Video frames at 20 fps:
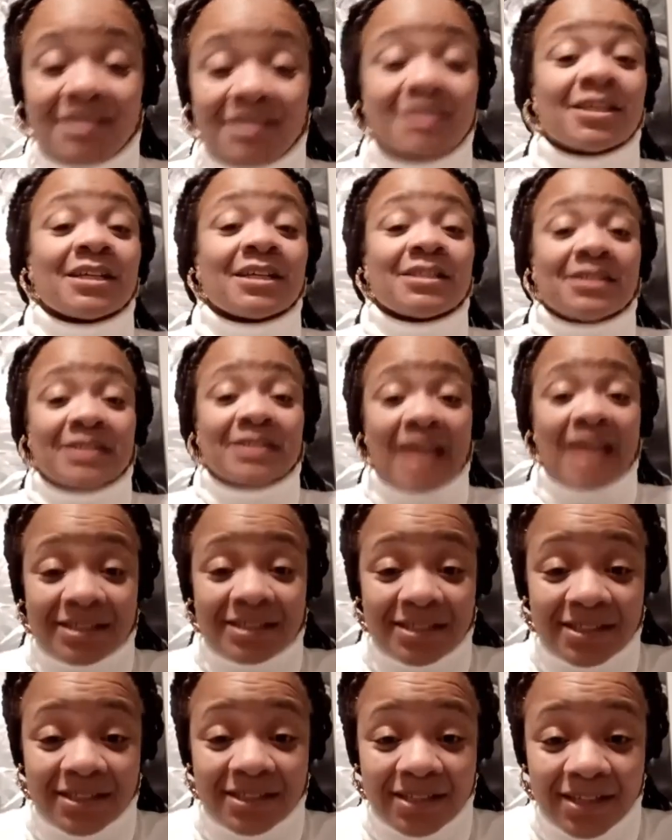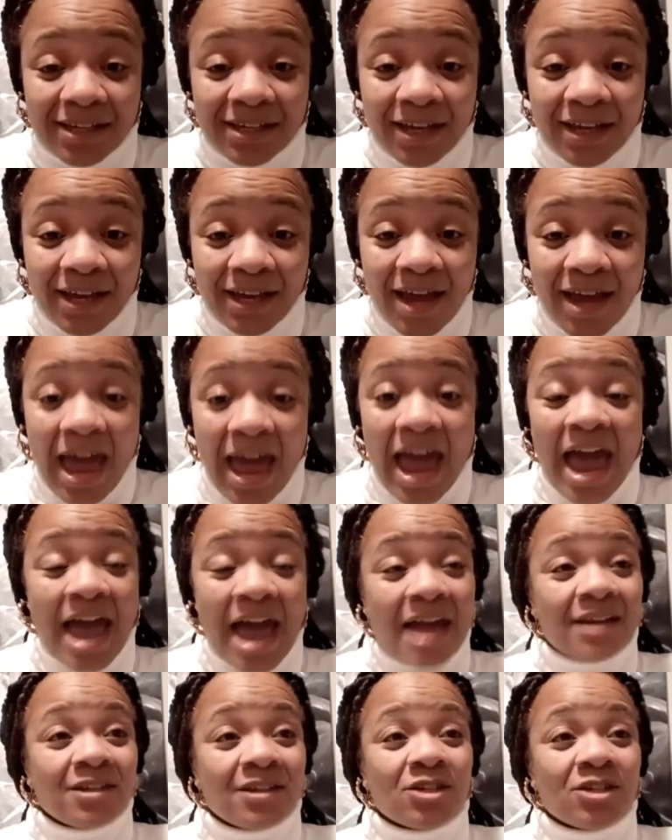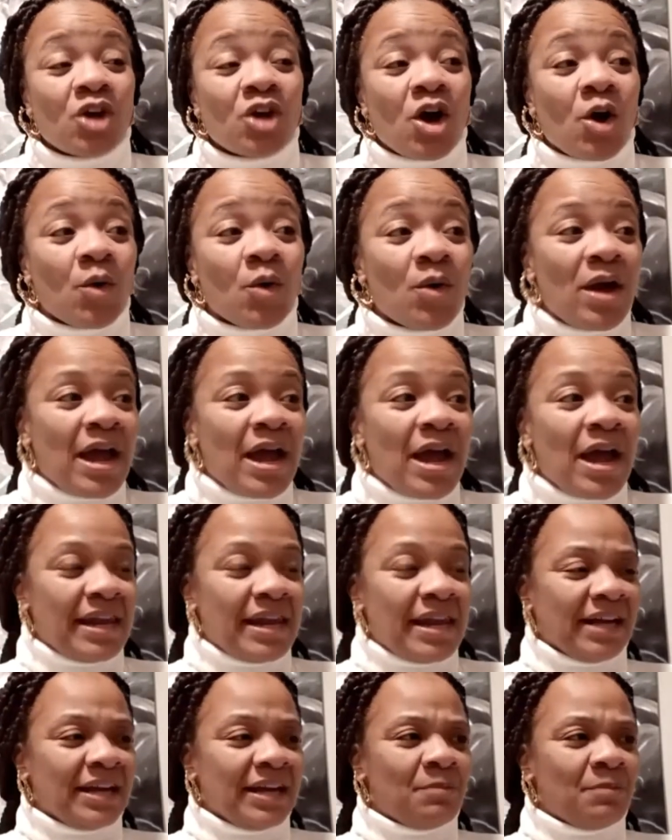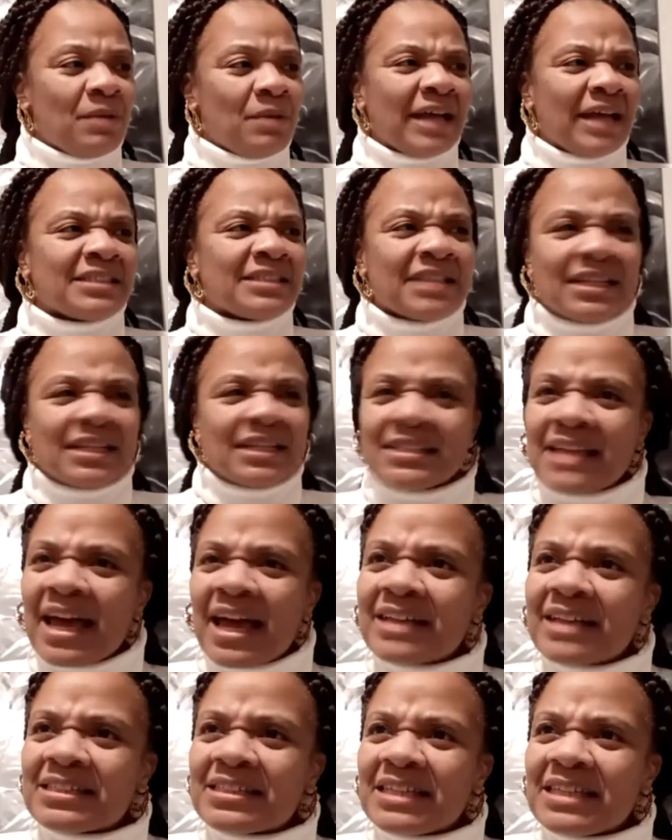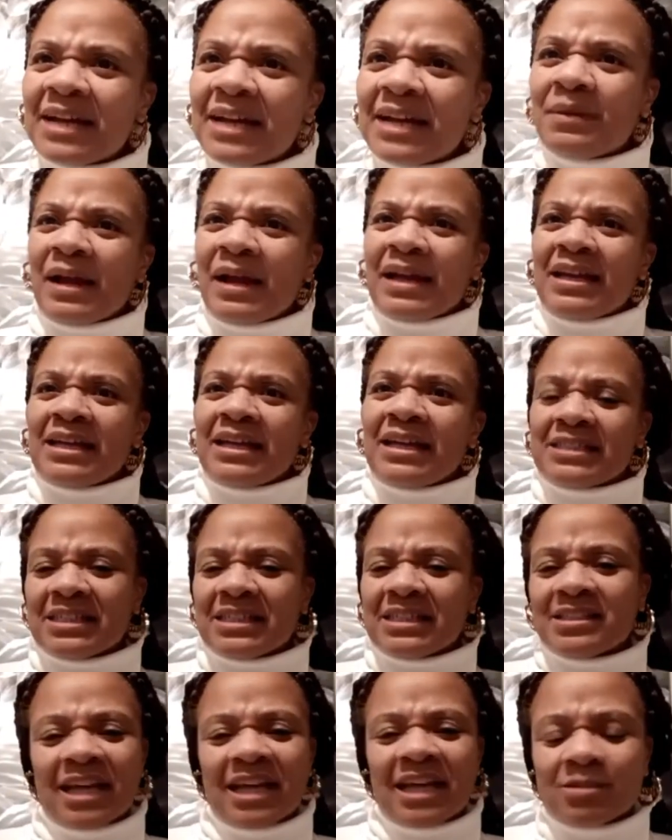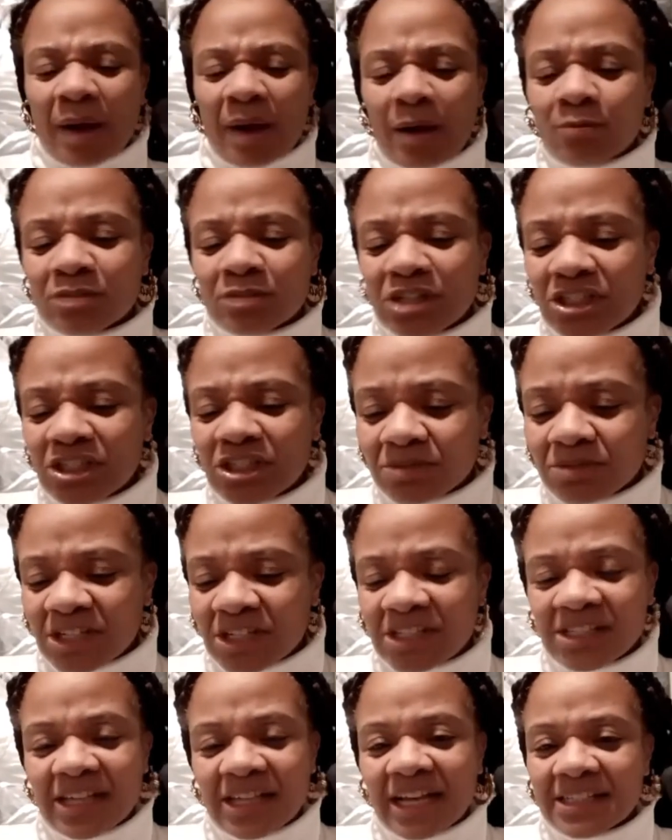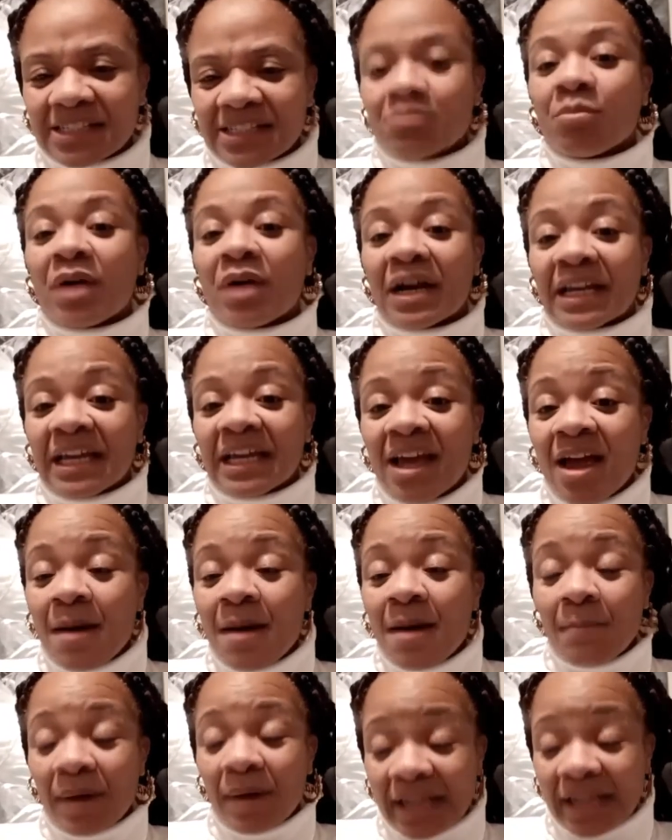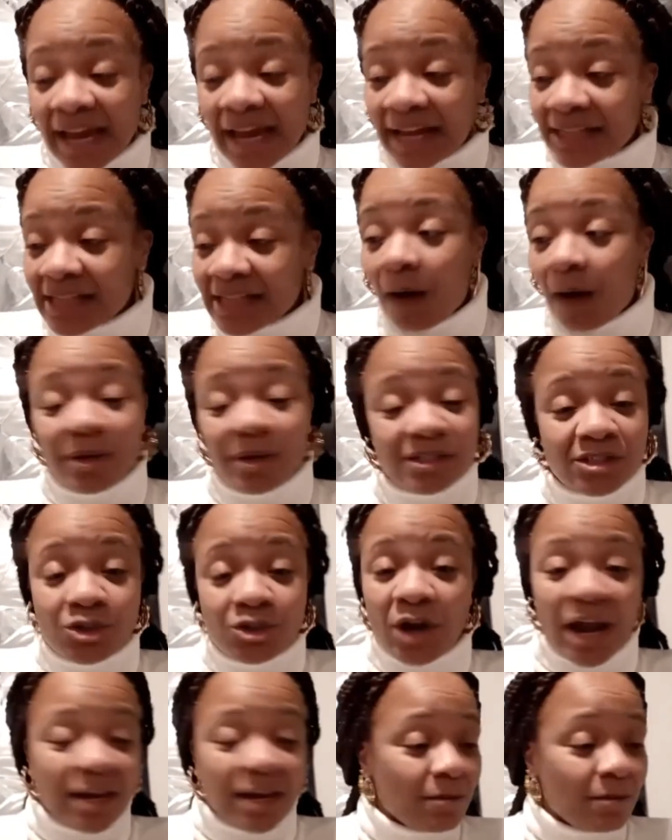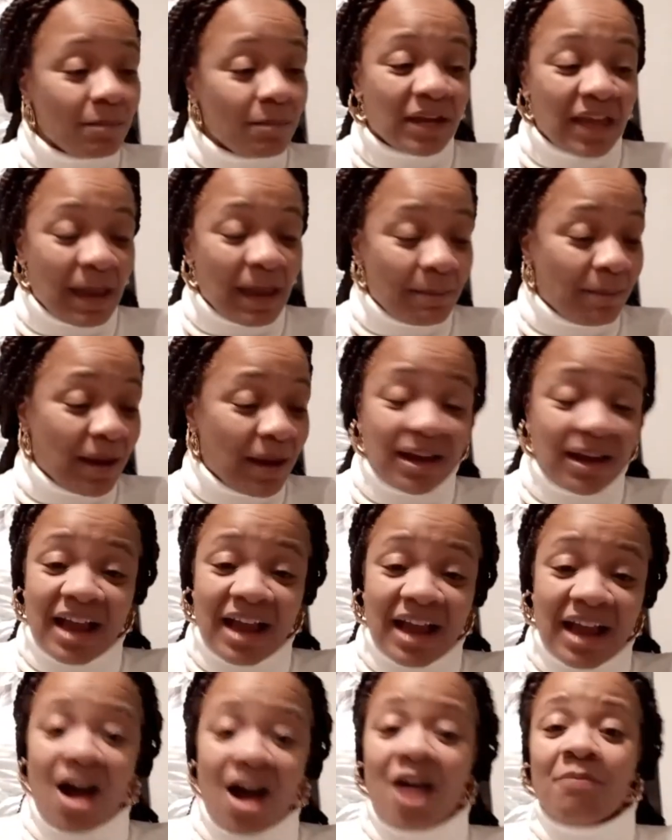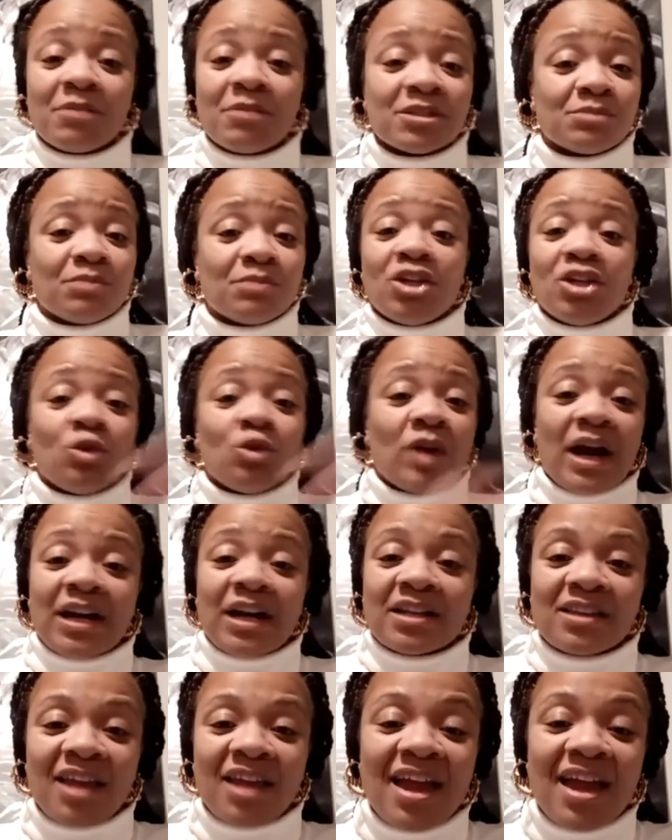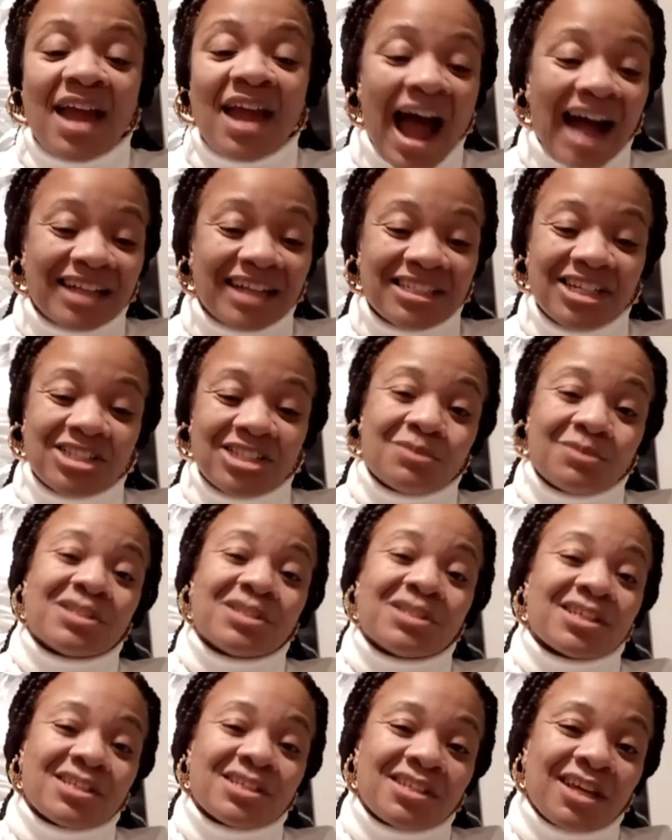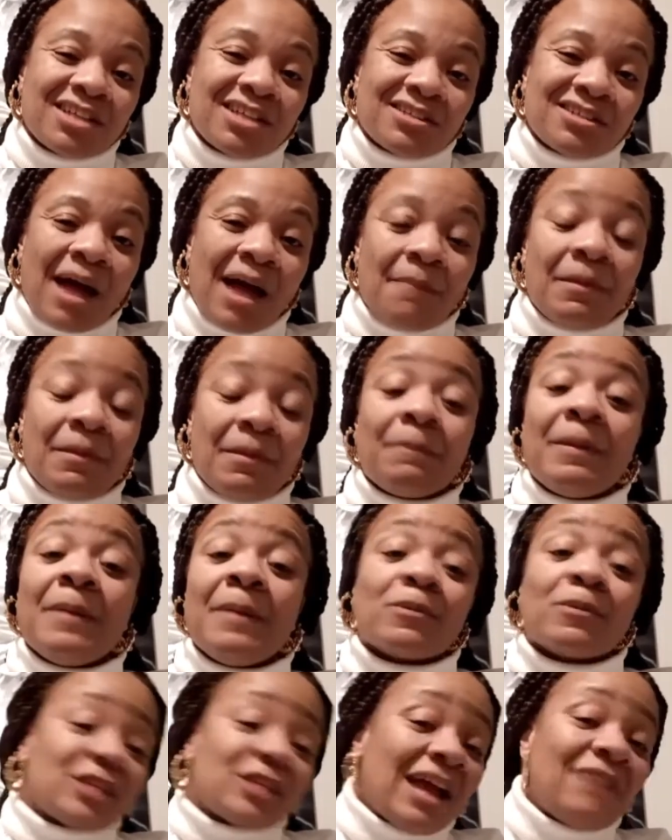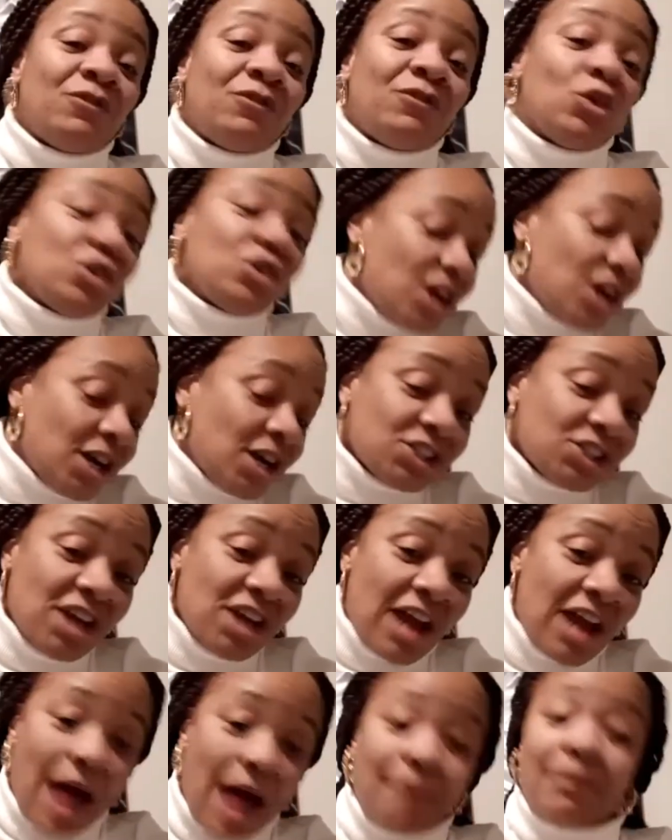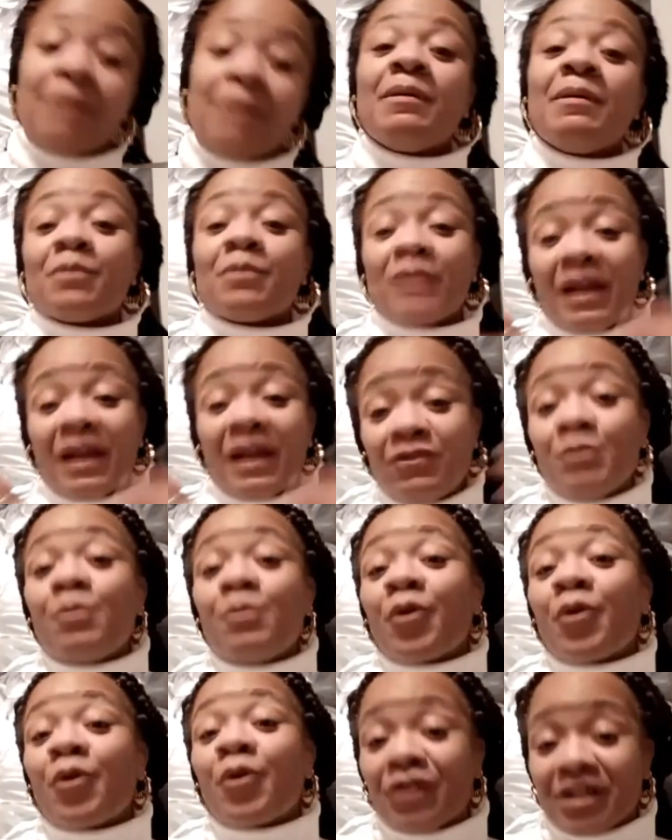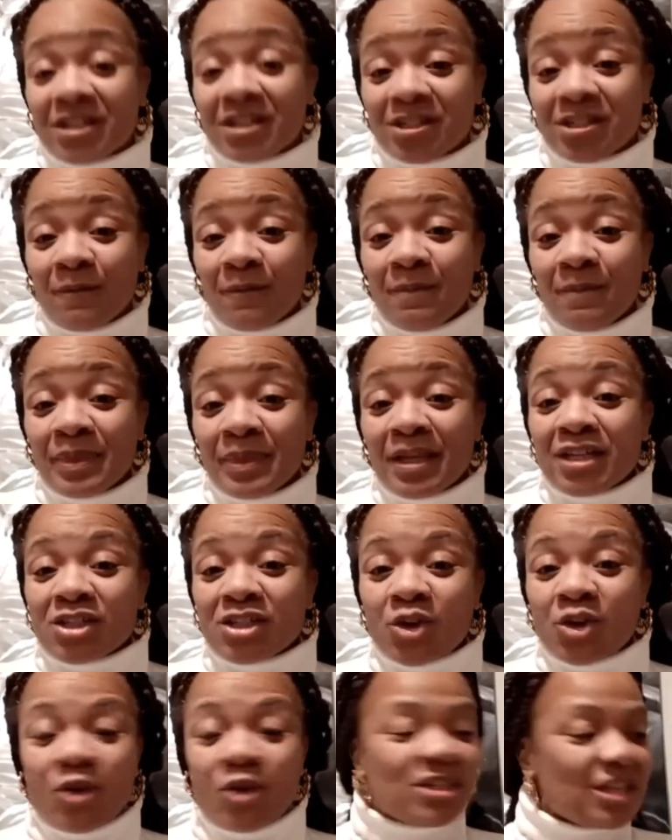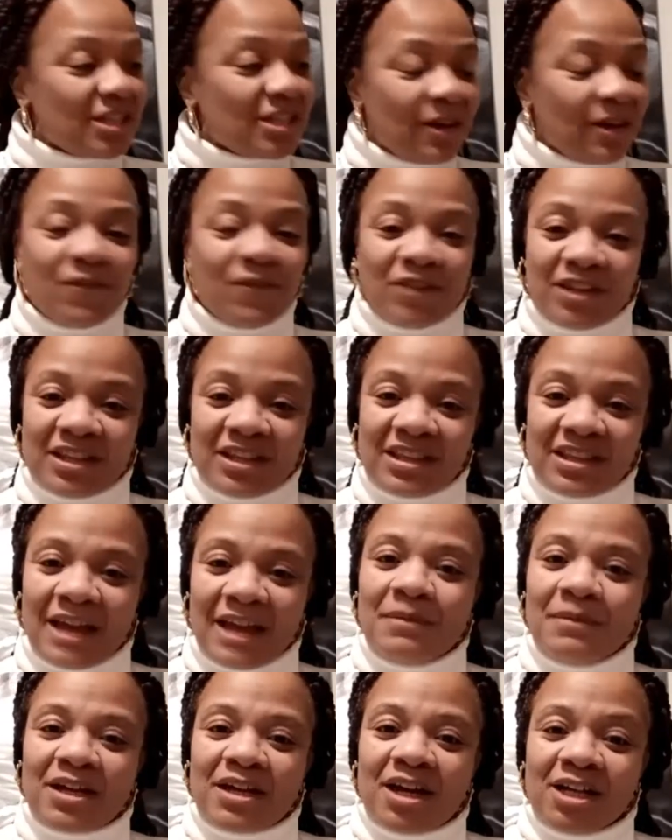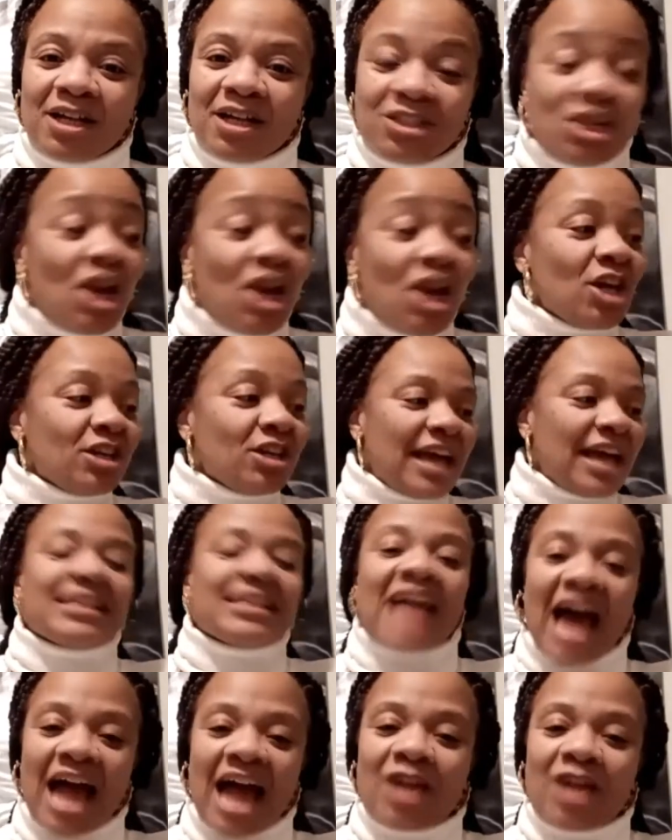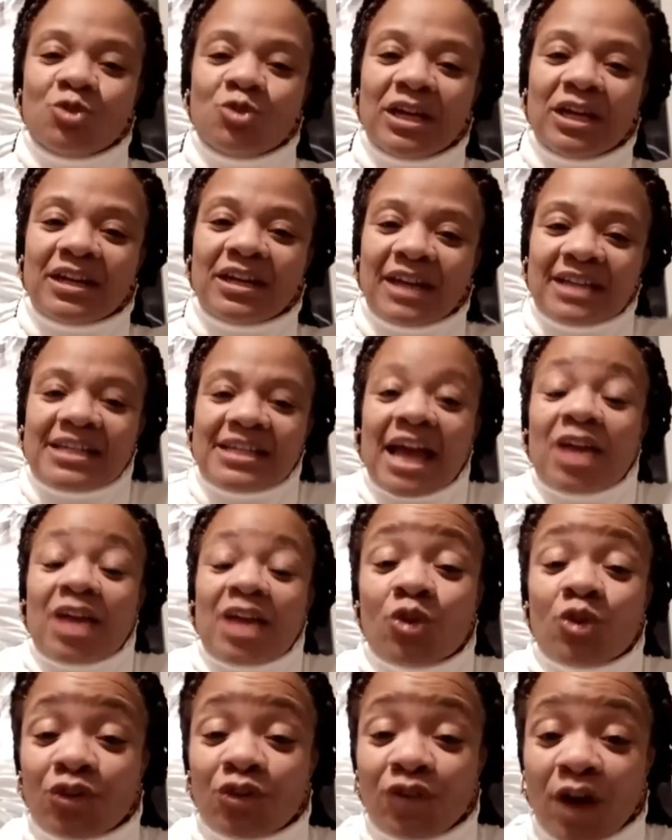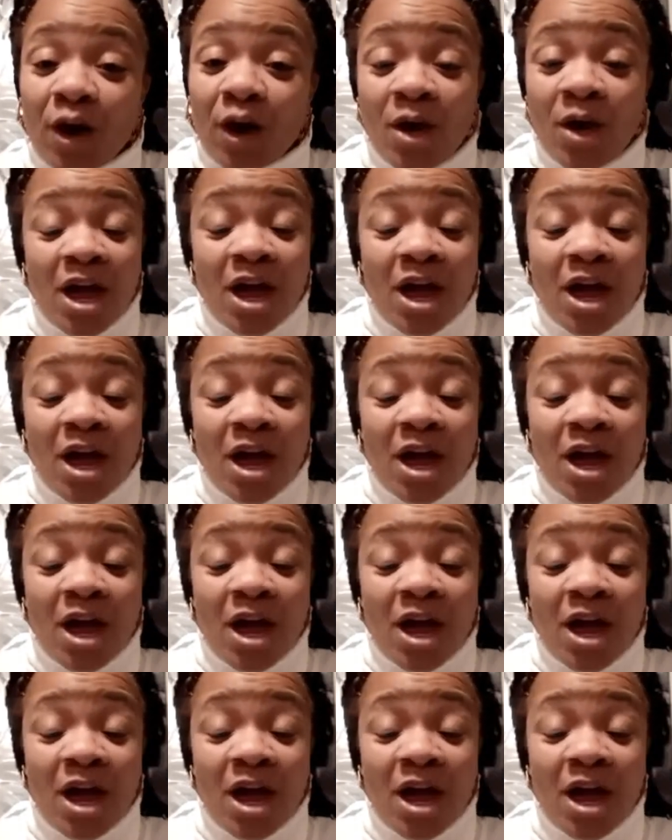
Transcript: success. And, you know, And I, they'd be like, success. And they'd be like, yes, success. But I don't teach them success is money. Money is how much you got in your bank account, how much money you got in thing. I teach them success is how many people's life you touch, how many people like you pour into. Beautiful. So it's a different thing because that's how you get, that's how you're going to grow.